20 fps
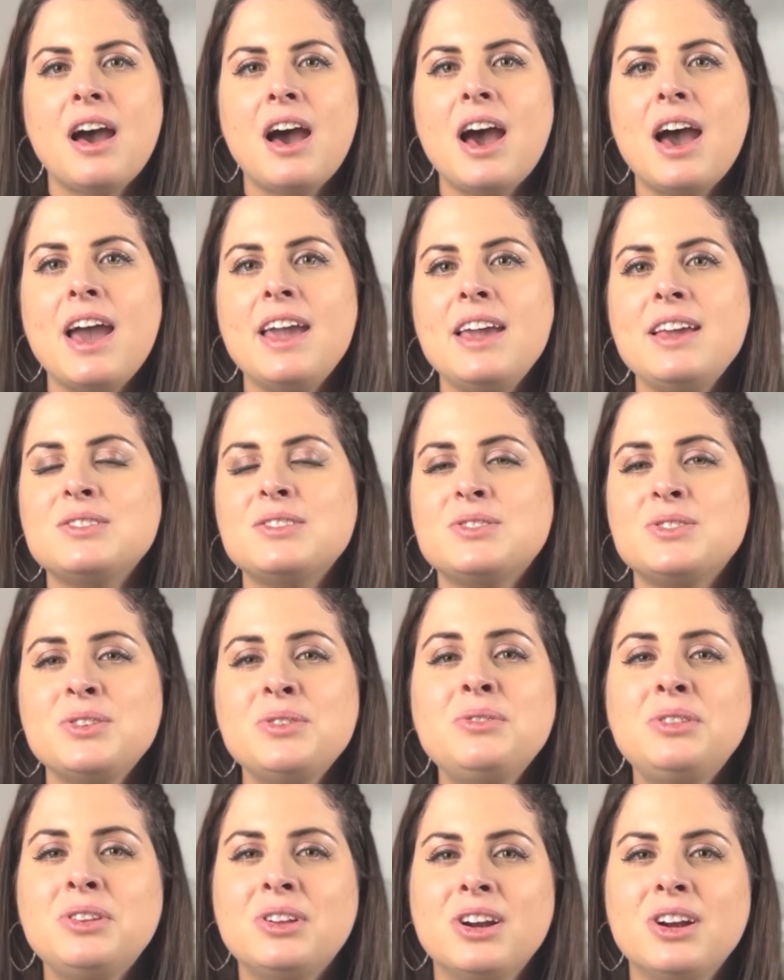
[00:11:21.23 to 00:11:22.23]
I
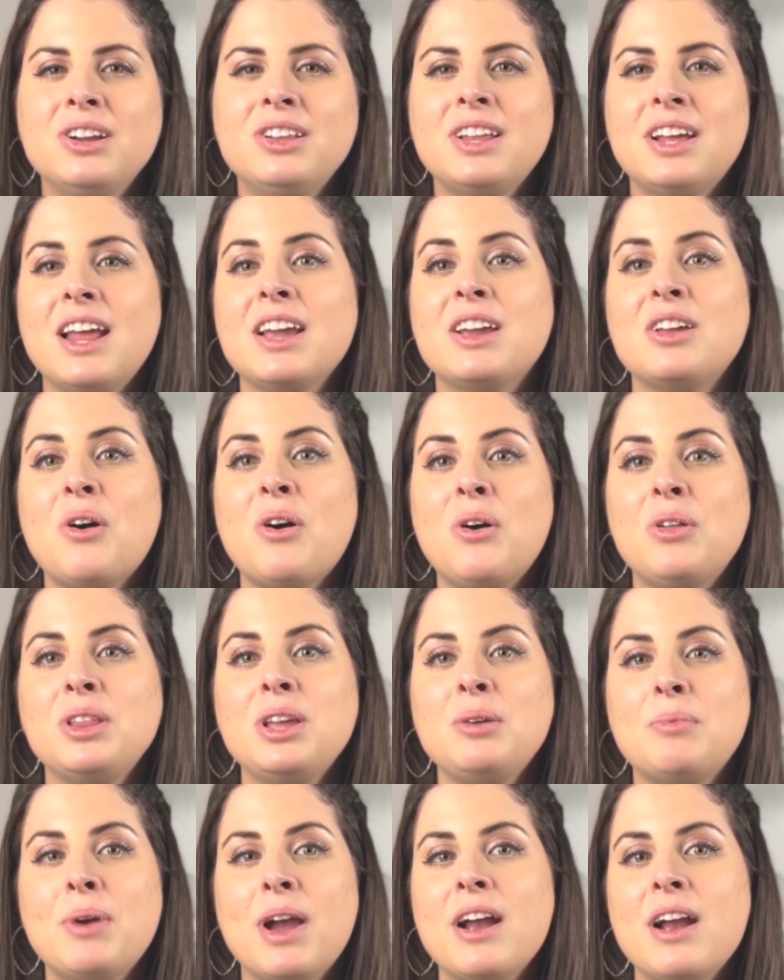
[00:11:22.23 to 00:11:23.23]
soon learned that I could
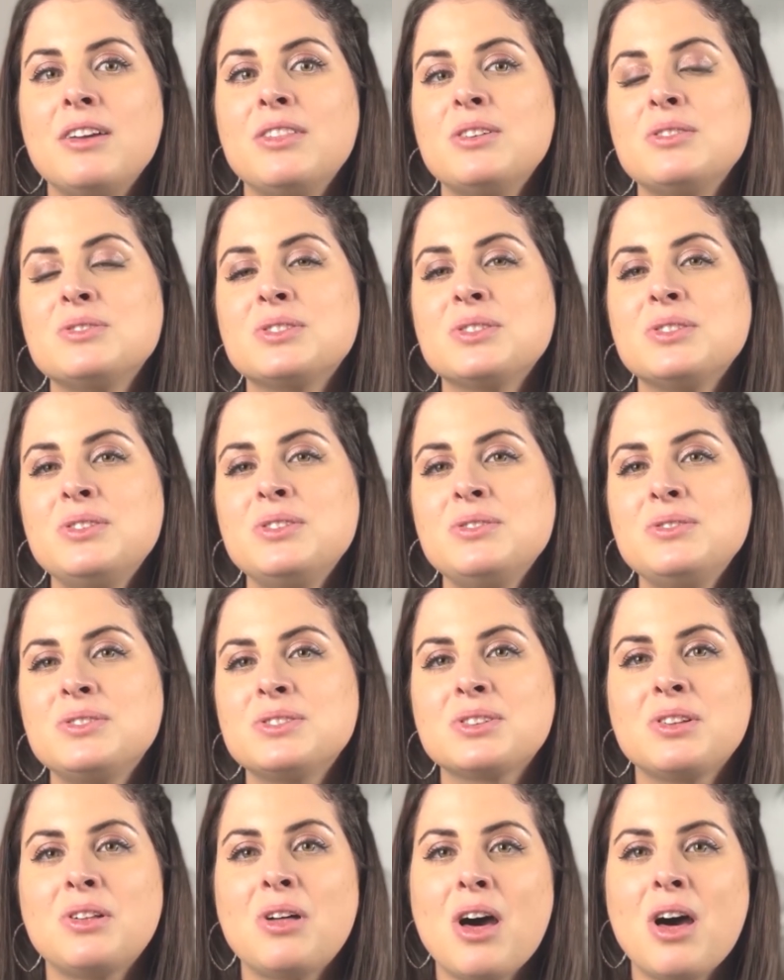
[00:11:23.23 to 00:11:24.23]
only wear those
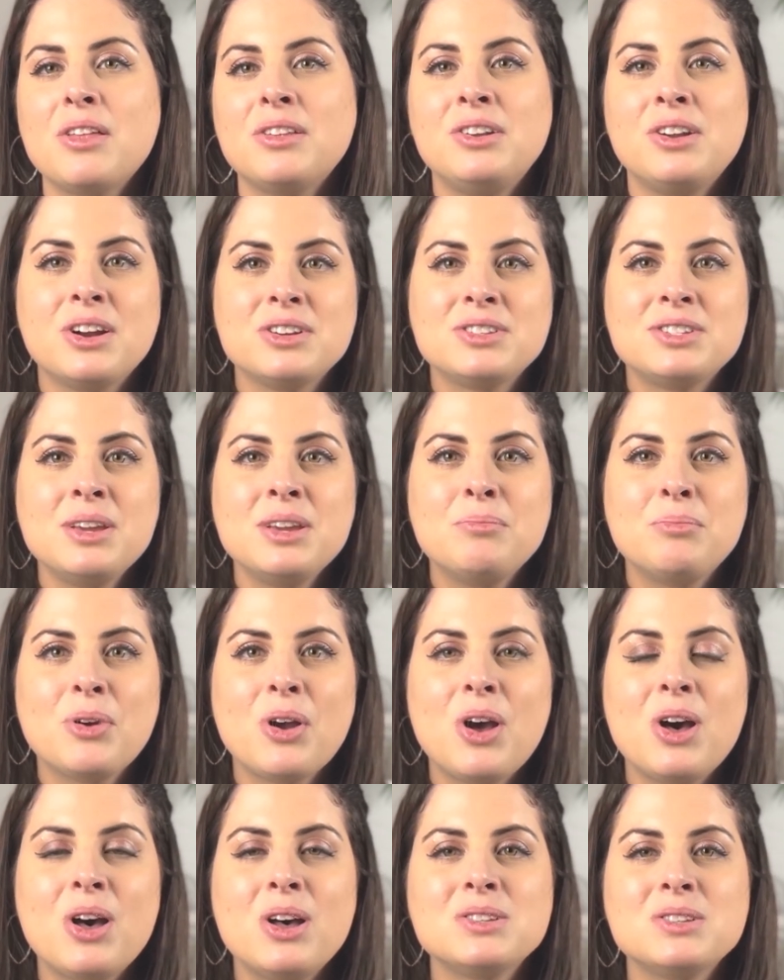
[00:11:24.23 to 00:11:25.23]
loose cloth nursing
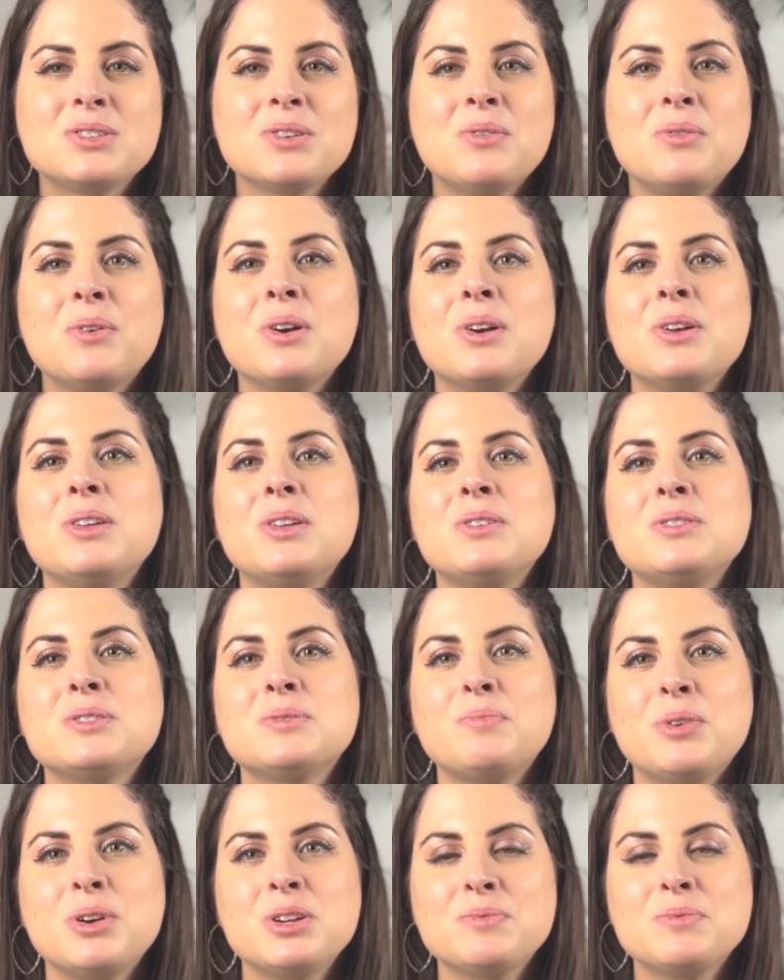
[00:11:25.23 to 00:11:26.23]
bras or those
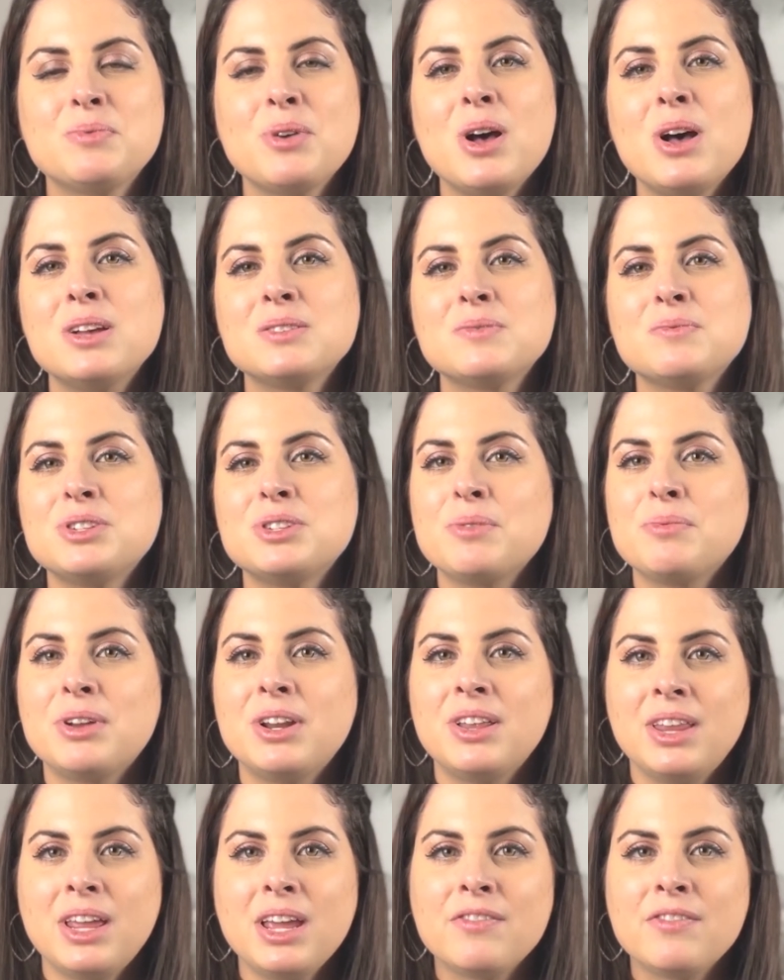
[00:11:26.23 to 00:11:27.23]
sports bras, which I'm
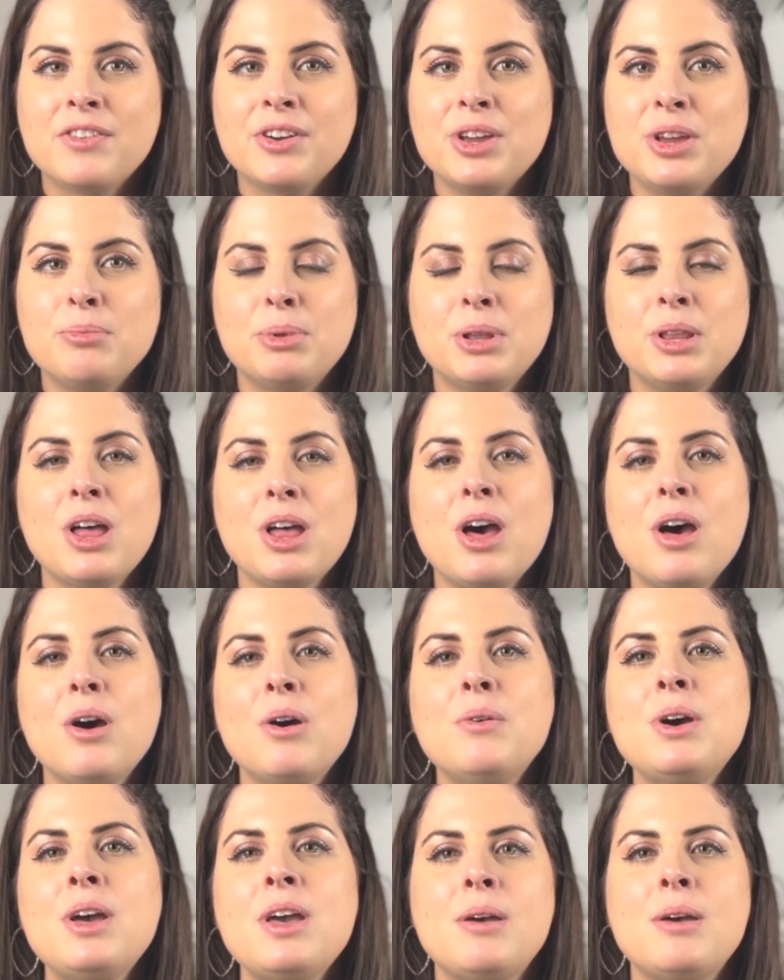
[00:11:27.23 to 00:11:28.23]
gonna link for you
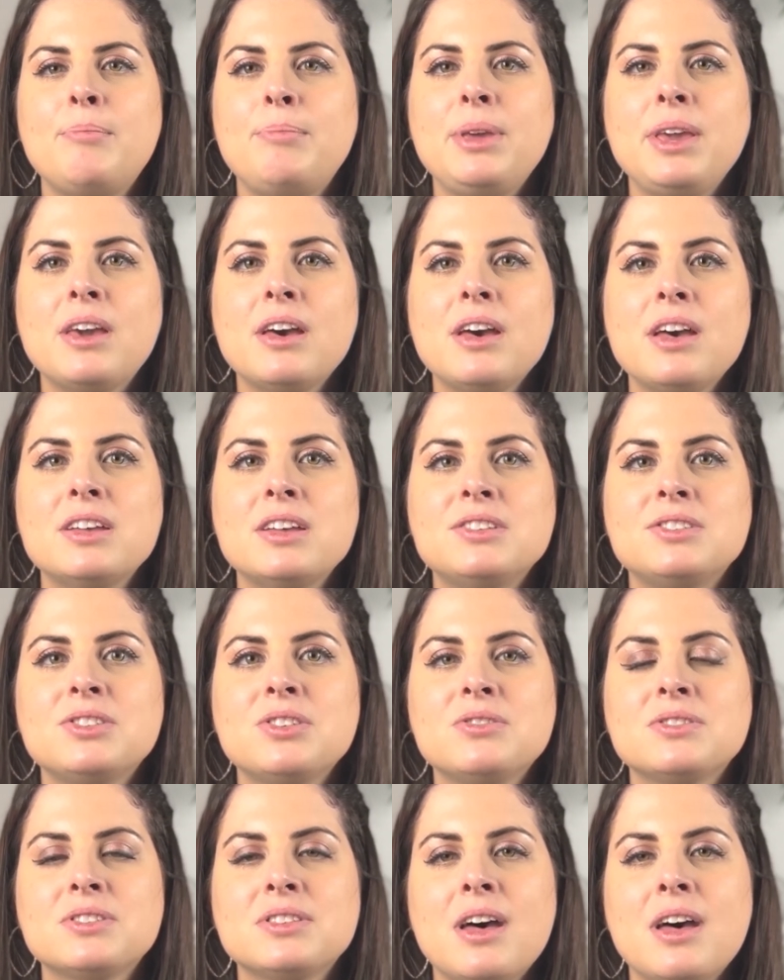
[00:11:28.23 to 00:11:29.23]
below, because
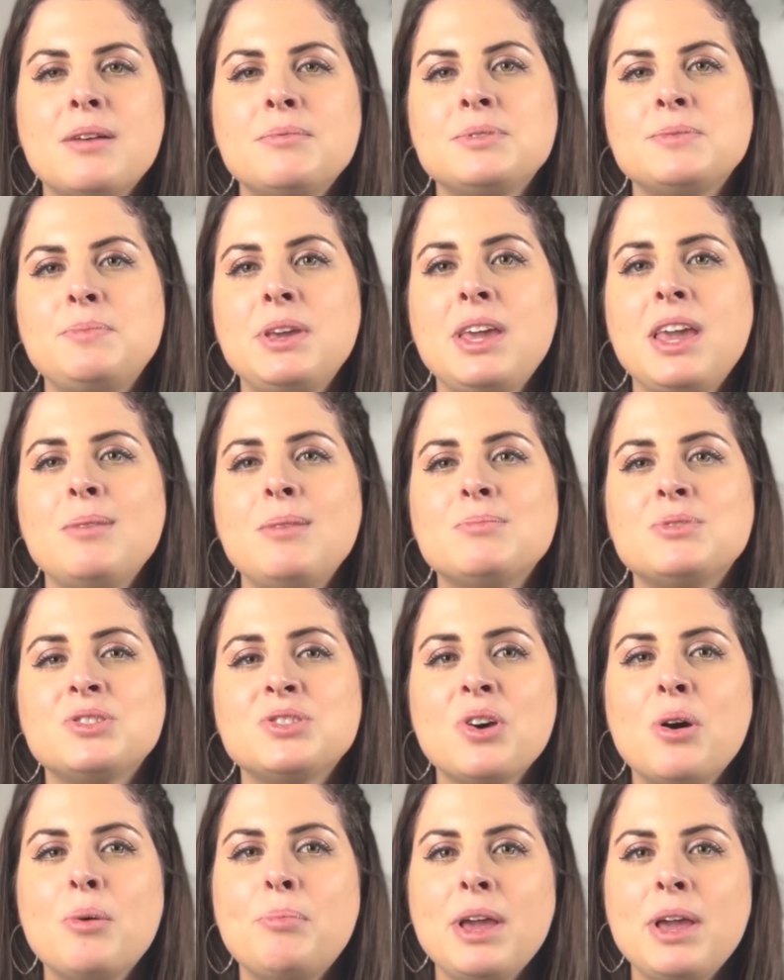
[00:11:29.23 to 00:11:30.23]
those lumps became
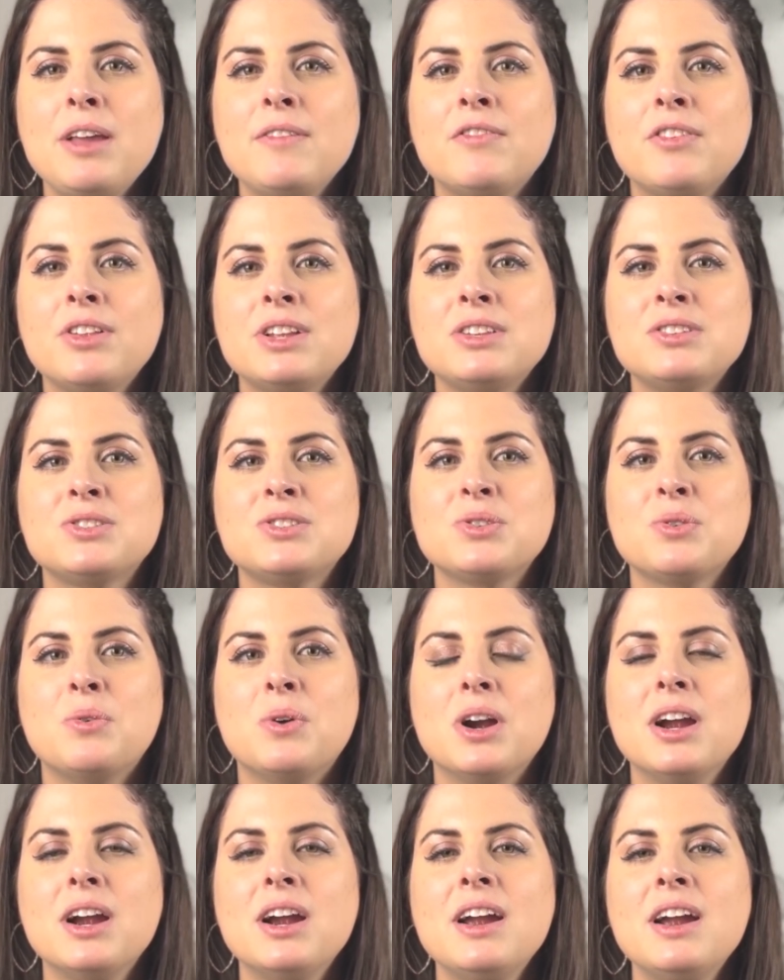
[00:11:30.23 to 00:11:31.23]
so painful and
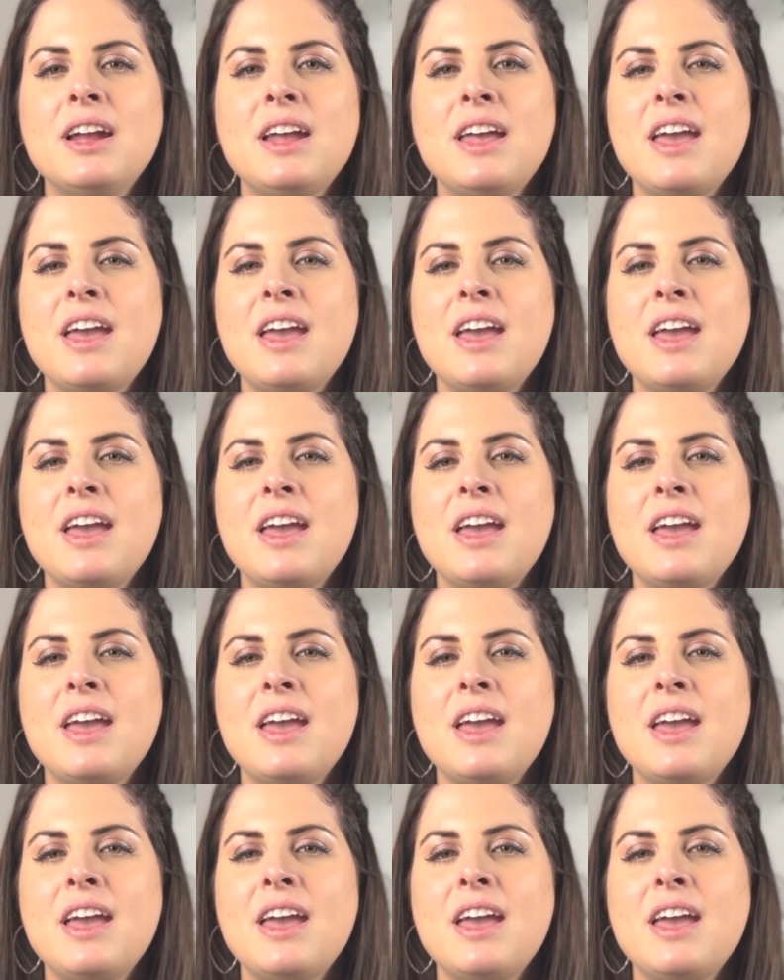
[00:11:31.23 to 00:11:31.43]
sore.